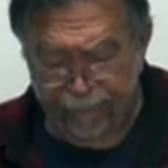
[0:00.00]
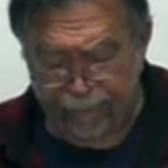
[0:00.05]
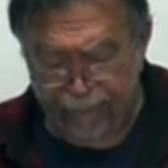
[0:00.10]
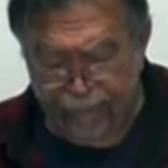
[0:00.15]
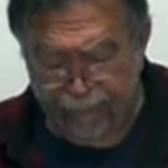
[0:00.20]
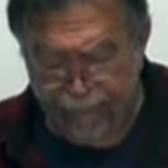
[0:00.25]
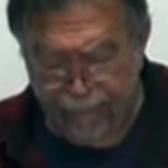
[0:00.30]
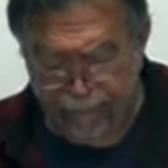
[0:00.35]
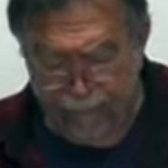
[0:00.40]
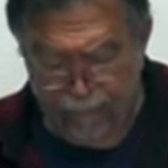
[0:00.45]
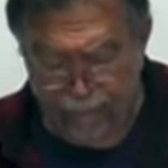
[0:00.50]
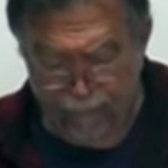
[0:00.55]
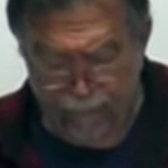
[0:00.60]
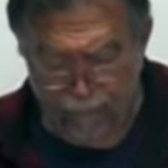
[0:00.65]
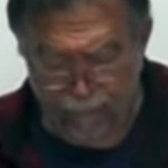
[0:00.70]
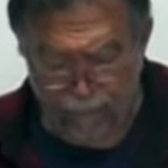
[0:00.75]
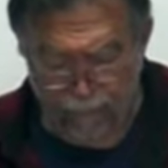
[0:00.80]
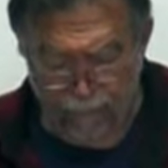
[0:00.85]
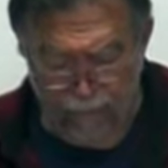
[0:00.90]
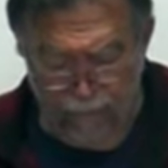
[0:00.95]

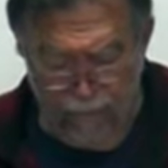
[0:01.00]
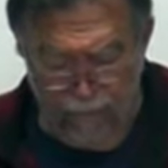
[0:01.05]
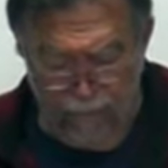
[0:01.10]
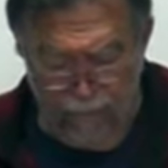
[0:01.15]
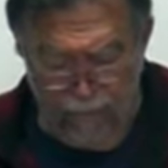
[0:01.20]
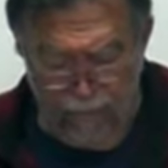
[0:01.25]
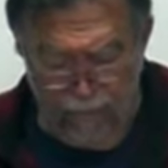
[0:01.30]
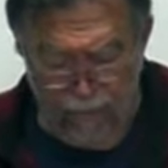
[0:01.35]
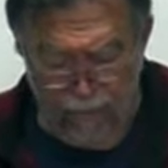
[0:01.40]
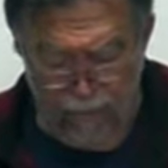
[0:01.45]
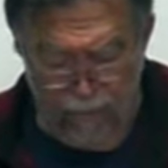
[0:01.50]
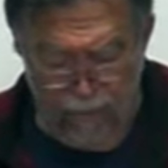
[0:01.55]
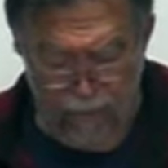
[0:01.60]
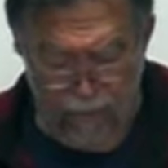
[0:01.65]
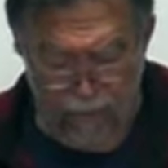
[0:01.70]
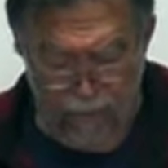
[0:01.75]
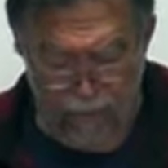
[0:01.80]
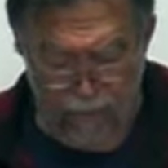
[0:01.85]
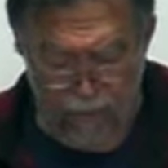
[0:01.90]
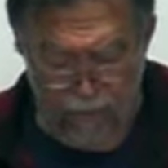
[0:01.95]

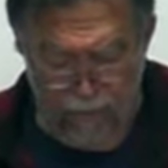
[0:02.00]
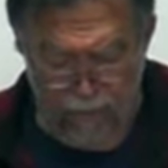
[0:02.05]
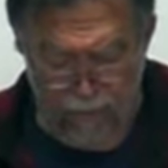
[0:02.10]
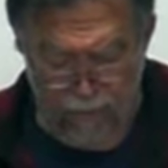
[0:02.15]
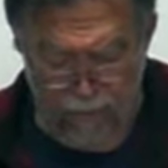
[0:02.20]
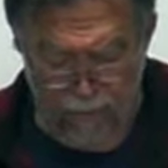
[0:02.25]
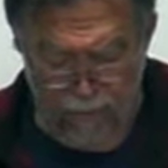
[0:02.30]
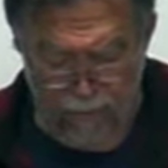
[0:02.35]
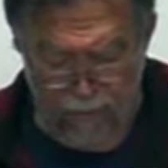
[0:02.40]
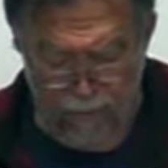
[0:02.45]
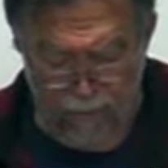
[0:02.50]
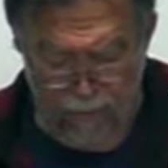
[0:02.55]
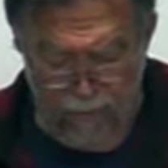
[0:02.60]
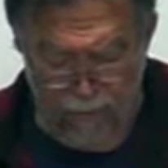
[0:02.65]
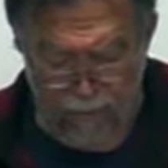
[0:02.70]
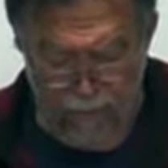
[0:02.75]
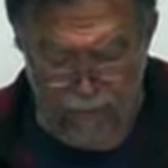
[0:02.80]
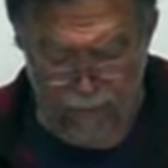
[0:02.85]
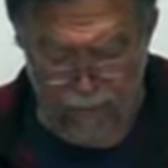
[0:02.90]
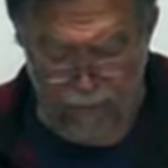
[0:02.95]

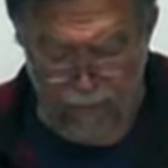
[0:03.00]
Nothing is said.